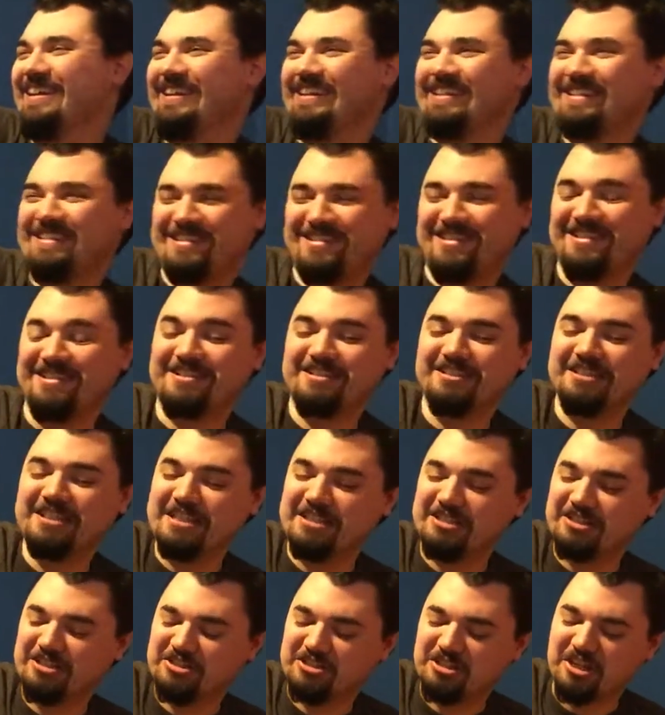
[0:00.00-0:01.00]
it's just
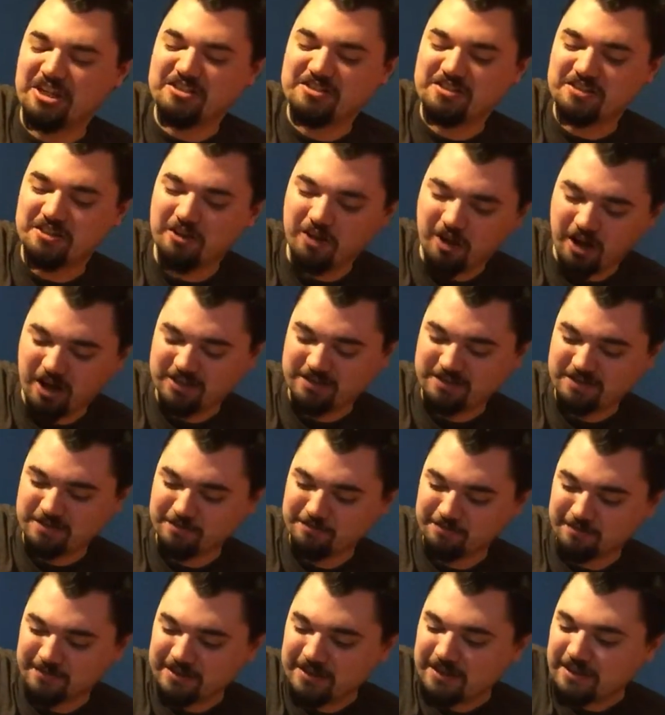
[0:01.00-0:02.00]
it's just
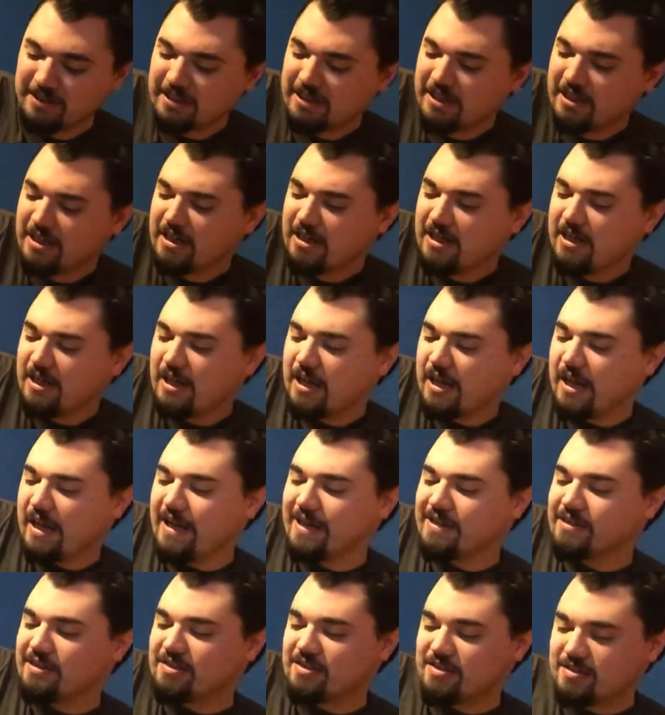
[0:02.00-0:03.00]
awesome.
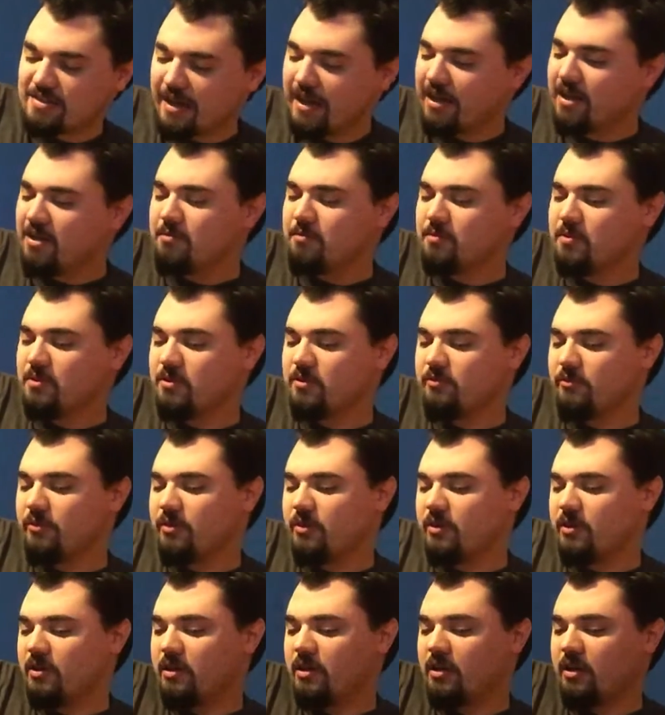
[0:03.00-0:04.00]
And the second
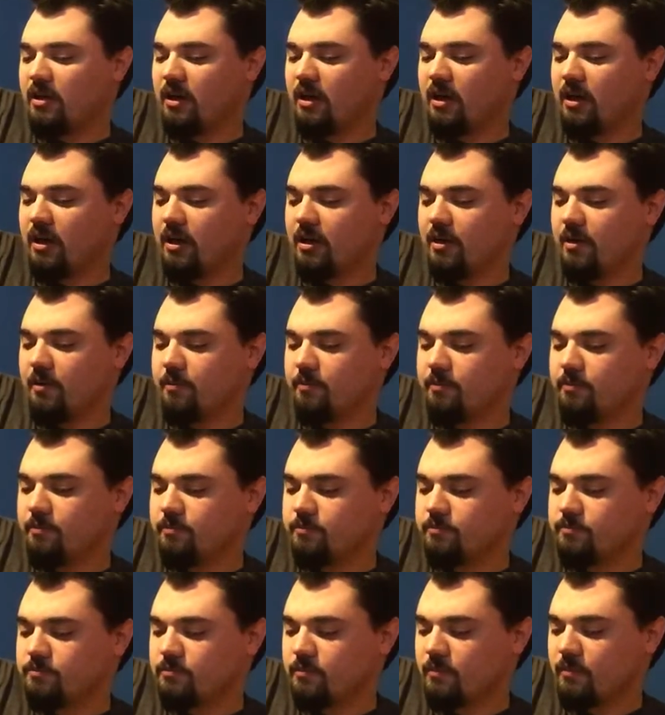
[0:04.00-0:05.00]
movie,
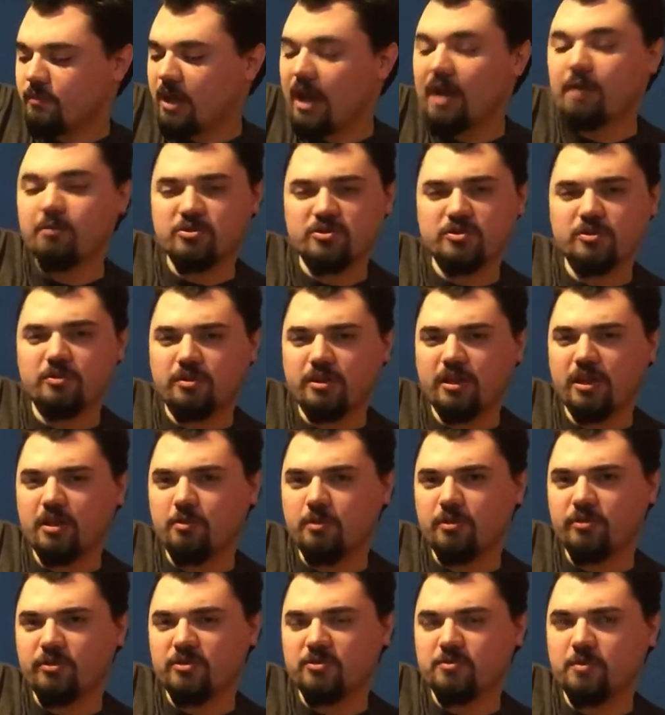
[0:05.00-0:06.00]
um, I was okay
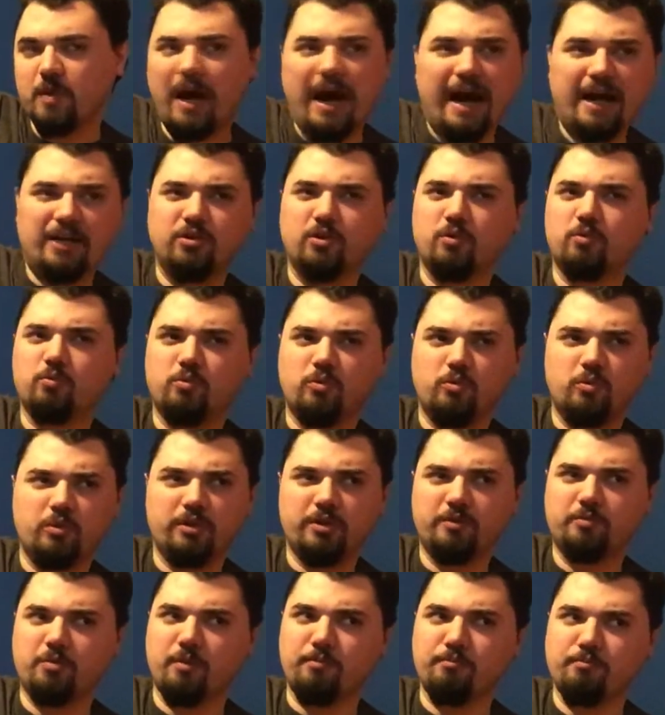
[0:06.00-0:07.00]
with as well. I don't
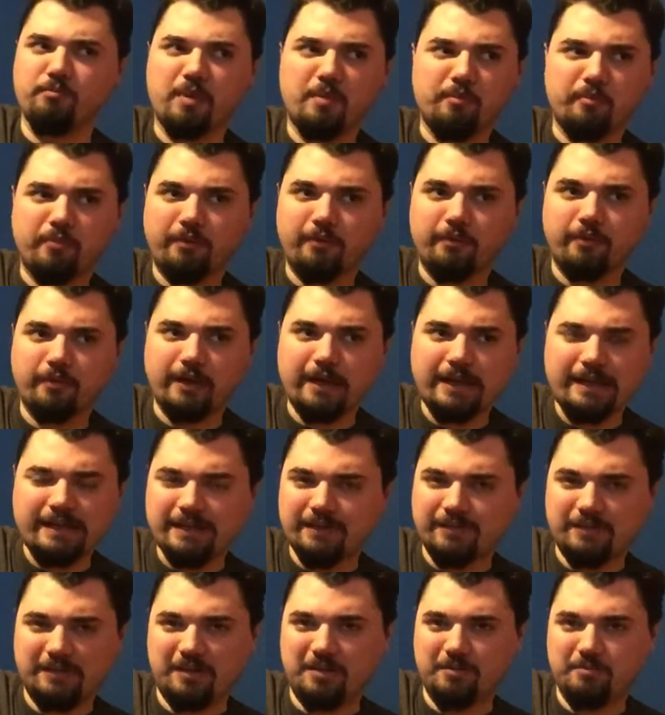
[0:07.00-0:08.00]
really remember
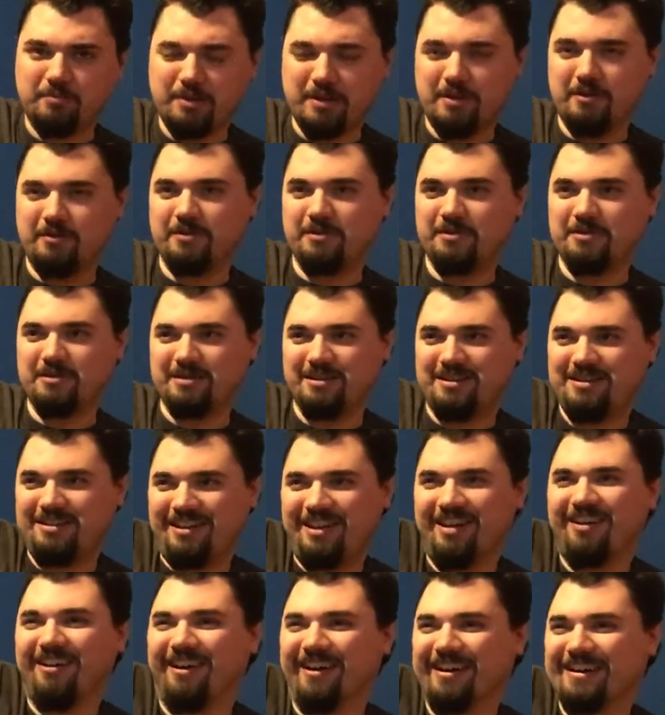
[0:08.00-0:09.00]
anything about
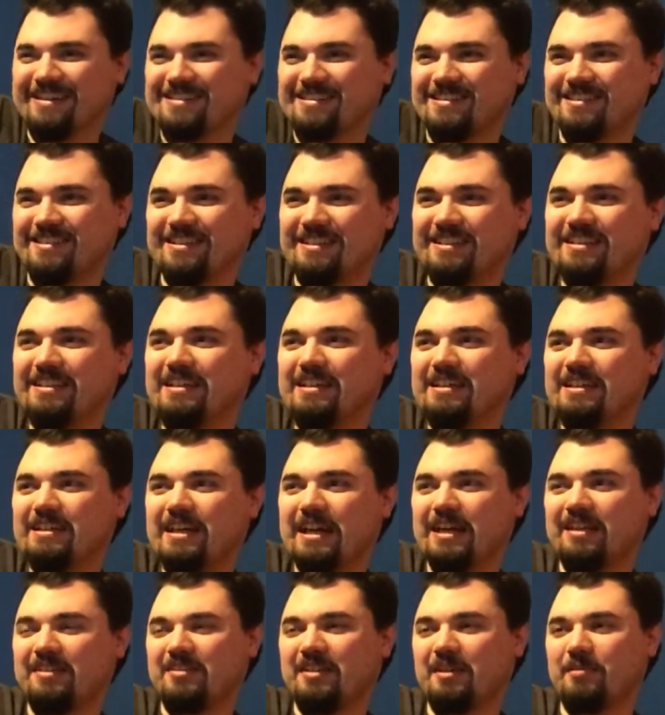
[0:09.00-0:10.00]
it, honestly,
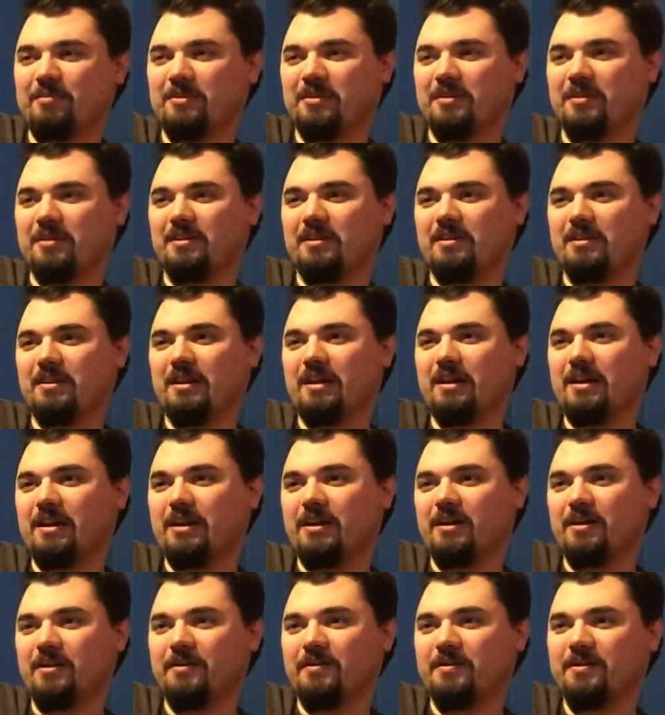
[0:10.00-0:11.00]
except that
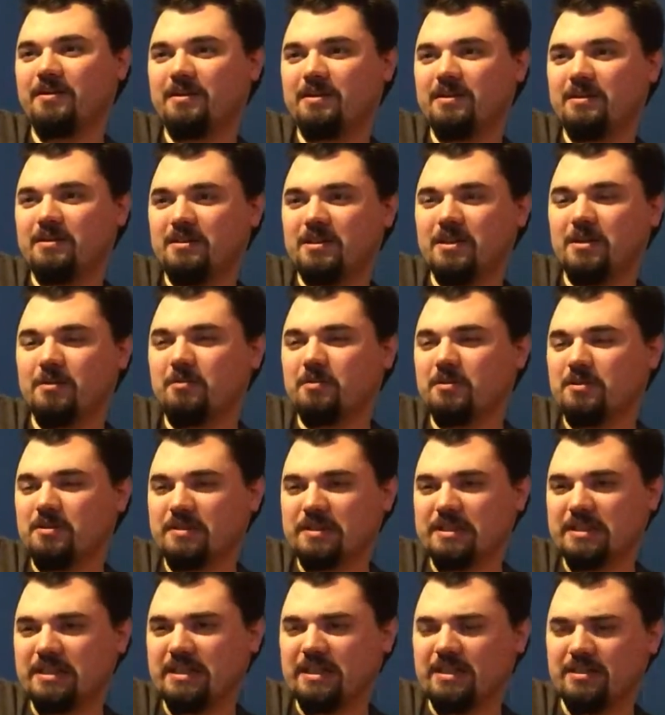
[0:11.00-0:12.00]
uh, it
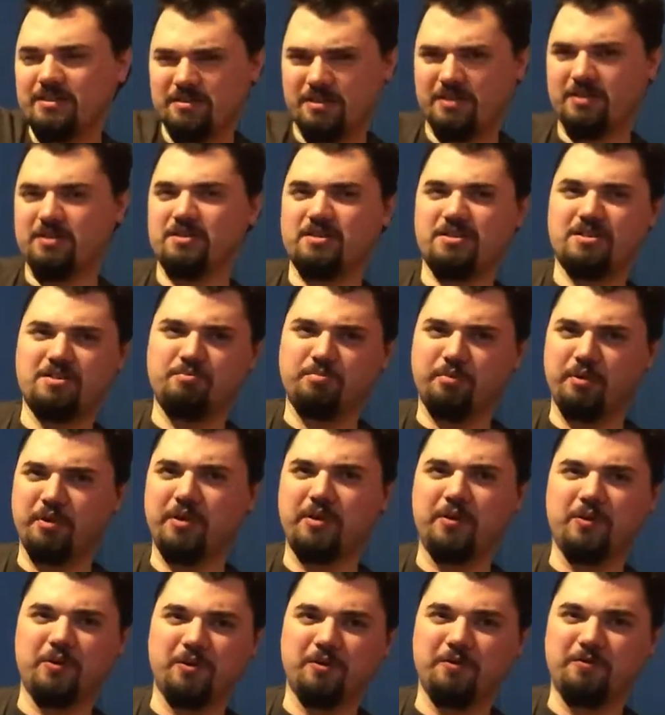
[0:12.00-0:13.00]
was a, a
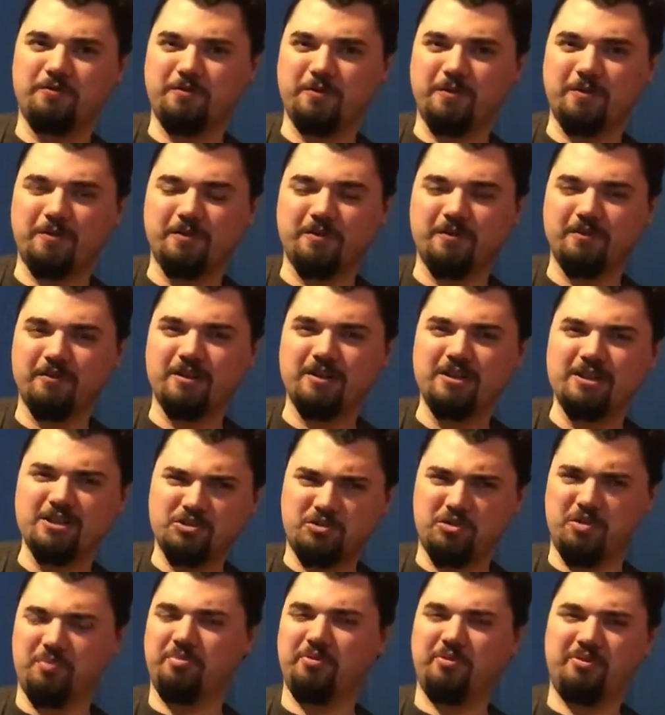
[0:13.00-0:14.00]
spoiler for
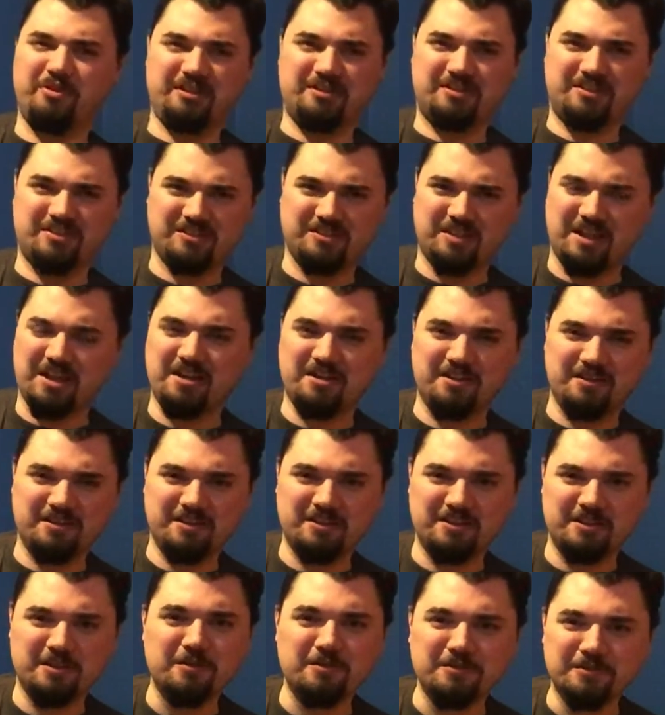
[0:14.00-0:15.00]
Triple X State of the
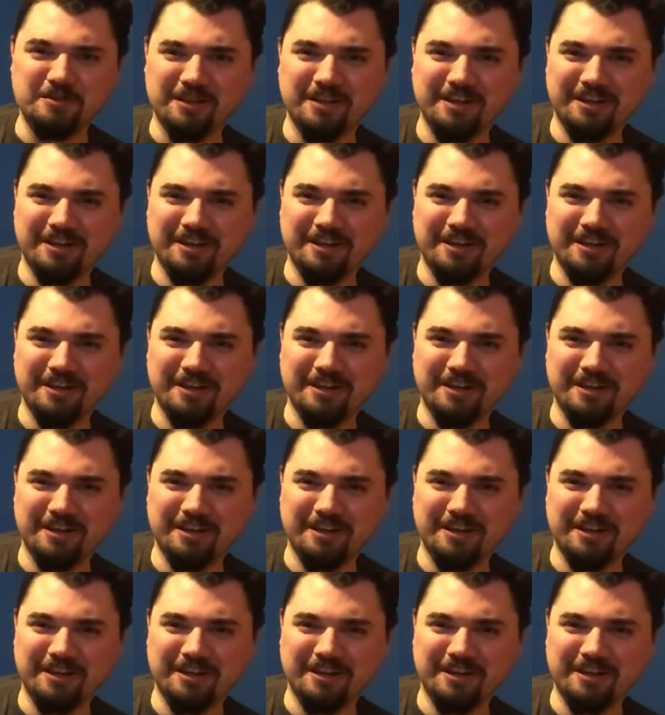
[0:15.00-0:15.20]
Union,